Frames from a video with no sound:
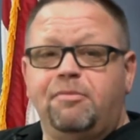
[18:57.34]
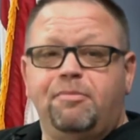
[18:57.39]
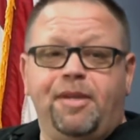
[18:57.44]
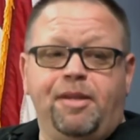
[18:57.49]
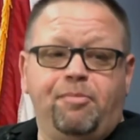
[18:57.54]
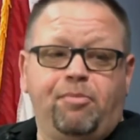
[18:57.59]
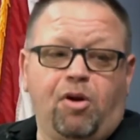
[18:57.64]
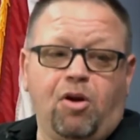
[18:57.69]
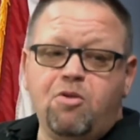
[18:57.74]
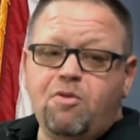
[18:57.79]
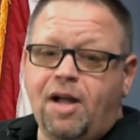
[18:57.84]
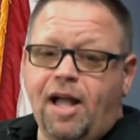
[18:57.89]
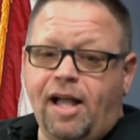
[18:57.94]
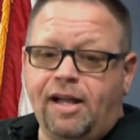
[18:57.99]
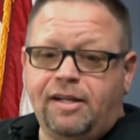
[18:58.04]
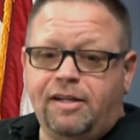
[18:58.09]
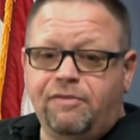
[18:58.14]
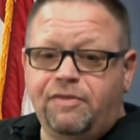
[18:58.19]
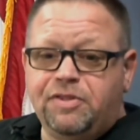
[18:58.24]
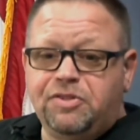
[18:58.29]
to be
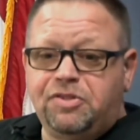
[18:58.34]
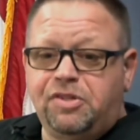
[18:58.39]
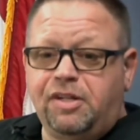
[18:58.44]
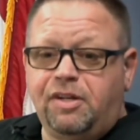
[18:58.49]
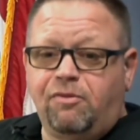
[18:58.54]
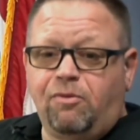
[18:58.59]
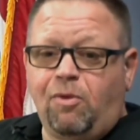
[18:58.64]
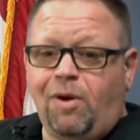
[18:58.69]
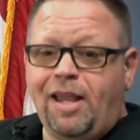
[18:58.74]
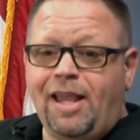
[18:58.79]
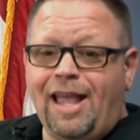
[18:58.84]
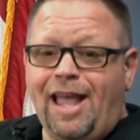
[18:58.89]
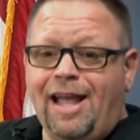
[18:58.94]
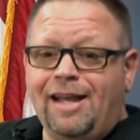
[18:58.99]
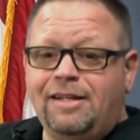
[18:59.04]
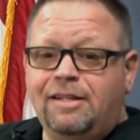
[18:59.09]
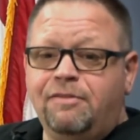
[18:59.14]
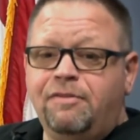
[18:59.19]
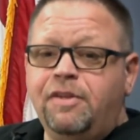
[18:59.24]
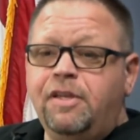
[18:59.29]
proactive instead of
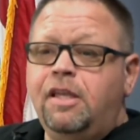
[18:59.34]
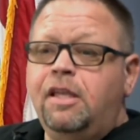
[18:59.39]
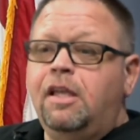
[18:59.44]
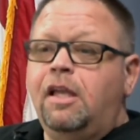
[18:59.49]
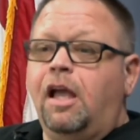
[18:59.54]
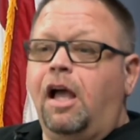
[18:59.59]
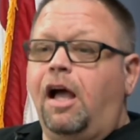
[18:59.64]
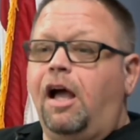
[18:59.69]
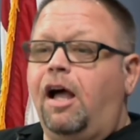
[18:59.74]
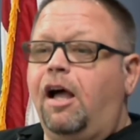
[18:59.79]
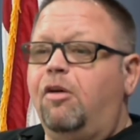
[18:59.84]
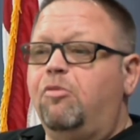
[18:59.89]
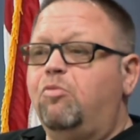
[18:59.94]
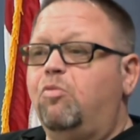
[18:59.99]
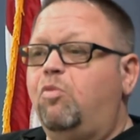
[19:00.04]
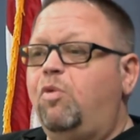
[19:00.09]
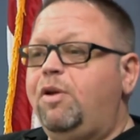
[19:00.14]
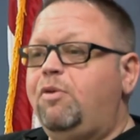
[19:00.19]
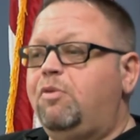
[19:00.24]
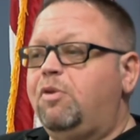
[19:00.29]
reactive.
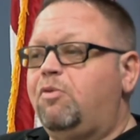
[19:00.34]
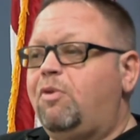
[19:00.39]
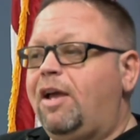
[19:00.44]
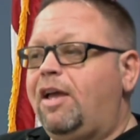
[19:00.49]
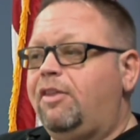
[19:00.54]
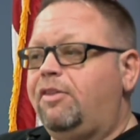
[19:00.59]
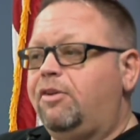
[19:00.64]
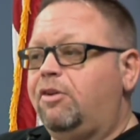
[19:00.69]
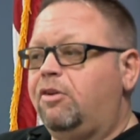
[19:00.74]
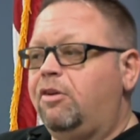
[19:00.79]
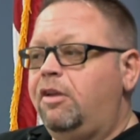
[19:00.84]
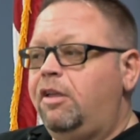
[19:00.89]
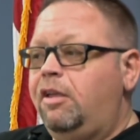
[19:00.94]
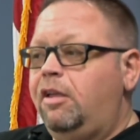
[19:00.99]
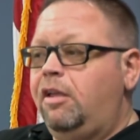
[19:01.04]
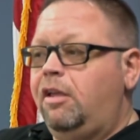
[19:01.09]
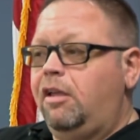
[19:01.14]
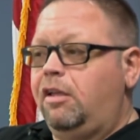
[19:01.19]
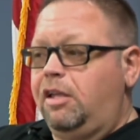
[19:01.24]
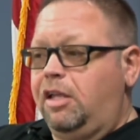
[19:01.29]
Um, we would rather,
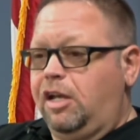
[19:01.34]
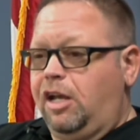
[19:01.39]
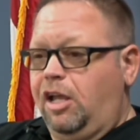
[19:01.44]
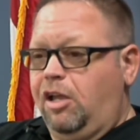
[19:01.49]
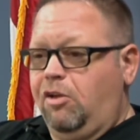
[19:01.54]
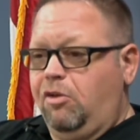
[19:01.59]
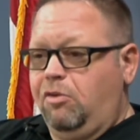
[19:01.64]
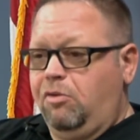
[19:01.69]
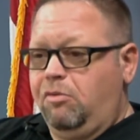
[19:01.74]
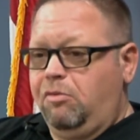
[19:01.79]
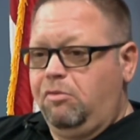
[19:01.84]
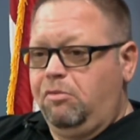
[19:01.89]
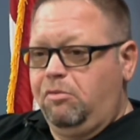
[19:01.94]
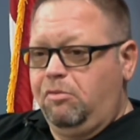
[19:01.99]
you know,